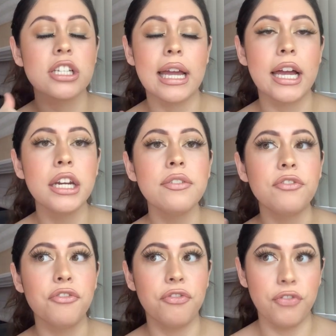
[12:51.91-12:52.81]
Like I couldn't
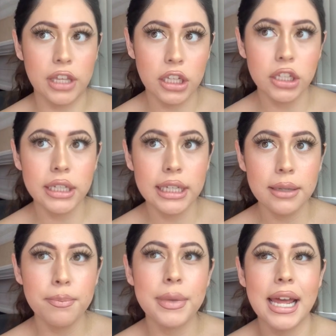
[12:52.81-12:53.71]
feel
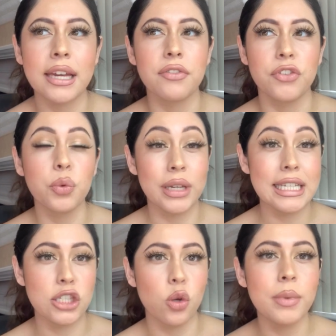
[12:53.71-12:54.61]
him, but I could feel what
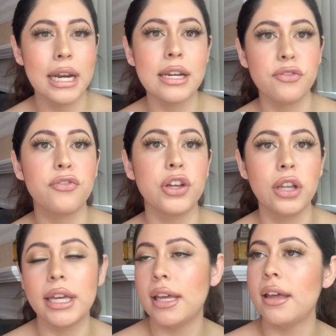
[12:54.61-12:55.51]
he's doing, but I didn't feel
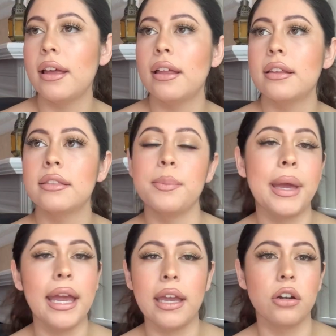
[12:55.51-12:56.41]
like the
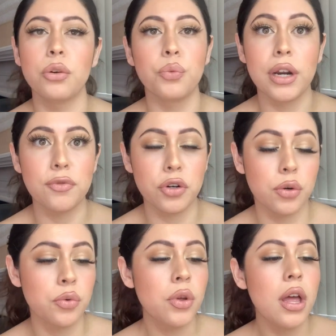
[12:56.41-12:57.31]
pain or whatever.
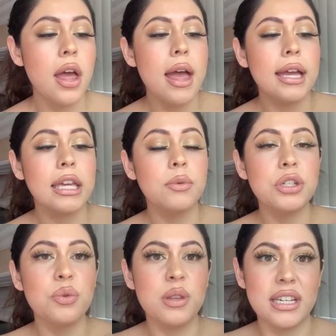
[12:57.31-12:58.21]
He would
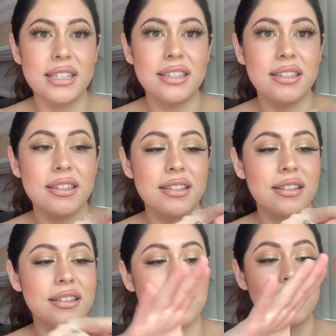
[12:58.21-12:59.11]
do this.
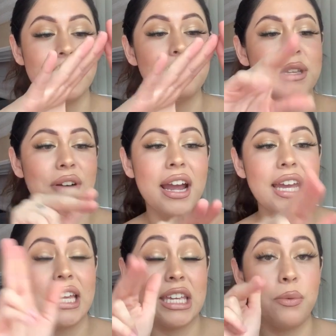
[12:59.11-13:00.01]
So this is me, right?
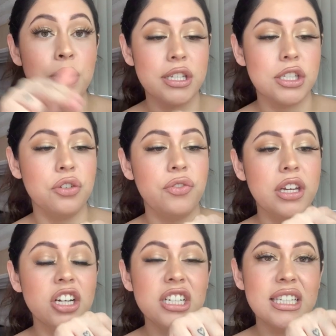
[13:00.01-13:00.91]
He put his 2
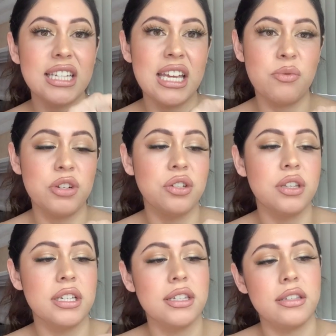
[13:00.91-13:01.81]
fingers and would do
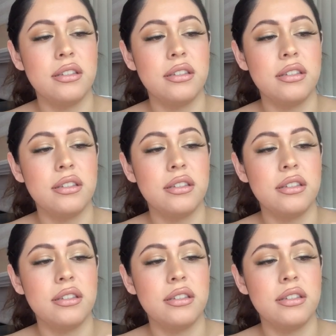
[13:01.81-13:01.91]
this.